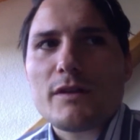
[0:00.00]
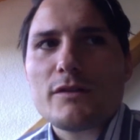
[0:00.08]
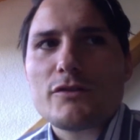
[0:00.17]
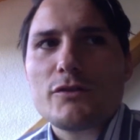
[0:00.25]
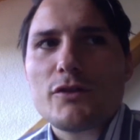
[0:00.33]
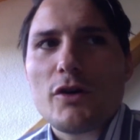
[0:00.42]

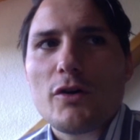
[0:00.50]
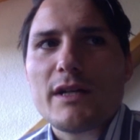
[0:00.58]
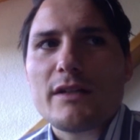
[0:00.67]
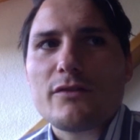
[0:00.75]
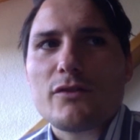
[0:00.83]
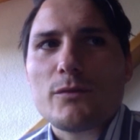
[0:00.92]
to go
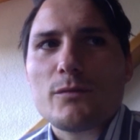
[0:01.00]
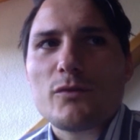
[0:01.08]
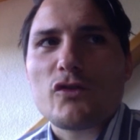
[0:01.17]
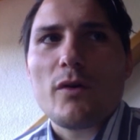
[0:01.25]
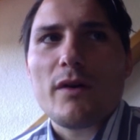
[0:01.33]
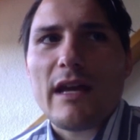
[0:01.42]
into.
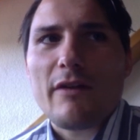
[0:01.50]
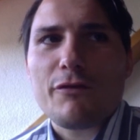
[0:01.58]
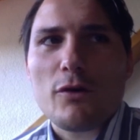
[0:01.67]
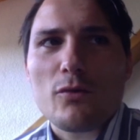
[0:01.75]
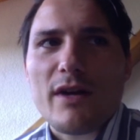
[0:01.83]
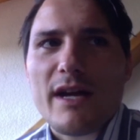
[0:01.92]
So if
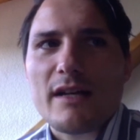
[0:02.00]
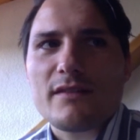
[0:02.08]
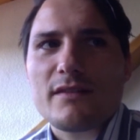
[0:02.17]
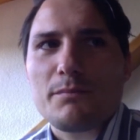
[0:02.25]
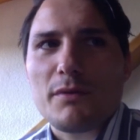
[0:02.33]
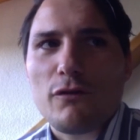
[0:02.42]
you
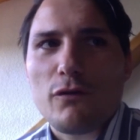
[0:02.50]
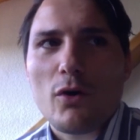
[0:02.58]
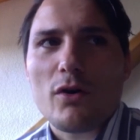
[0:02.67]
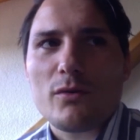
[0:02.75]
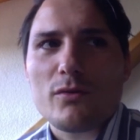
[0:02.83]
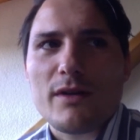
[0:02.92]

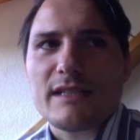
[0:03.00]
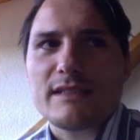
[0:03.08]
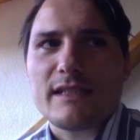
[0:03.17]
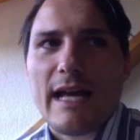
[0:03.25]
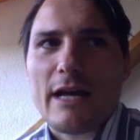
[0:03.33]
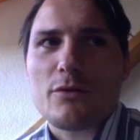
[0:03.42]
before
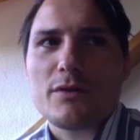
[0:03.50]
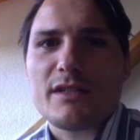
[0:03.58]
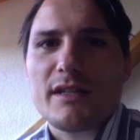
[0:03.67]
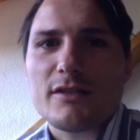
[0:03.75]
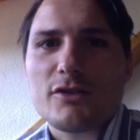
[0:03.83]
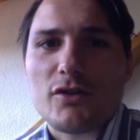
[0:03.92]
raising
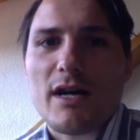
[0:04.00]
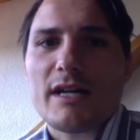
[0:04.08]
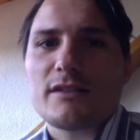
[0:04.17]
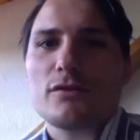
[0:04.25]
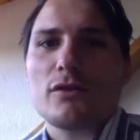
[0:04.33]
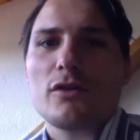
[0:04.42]
equity, try
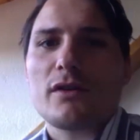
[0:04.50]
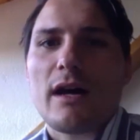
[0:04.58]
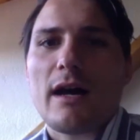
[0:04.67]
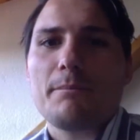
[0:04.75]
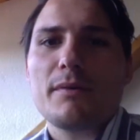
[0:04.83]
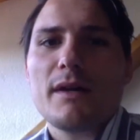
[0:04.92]
to
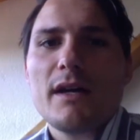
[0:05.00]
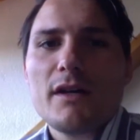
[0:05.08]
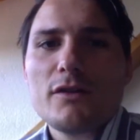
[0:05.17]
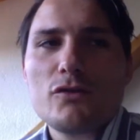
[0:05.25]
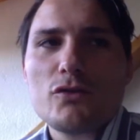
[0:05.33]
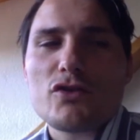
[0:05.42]

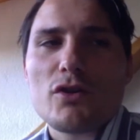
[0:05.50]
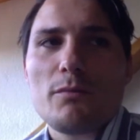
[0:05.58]
do some